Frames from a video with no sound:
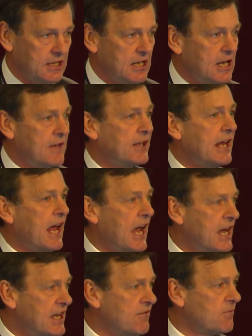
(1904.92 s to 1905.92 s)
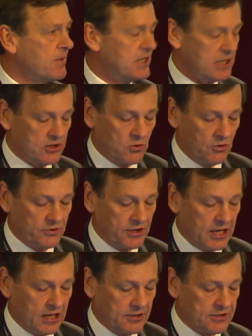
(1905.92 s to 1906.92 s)
If they had ever been in Northern
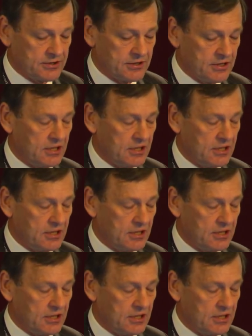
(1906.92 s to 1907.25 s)
Ireland,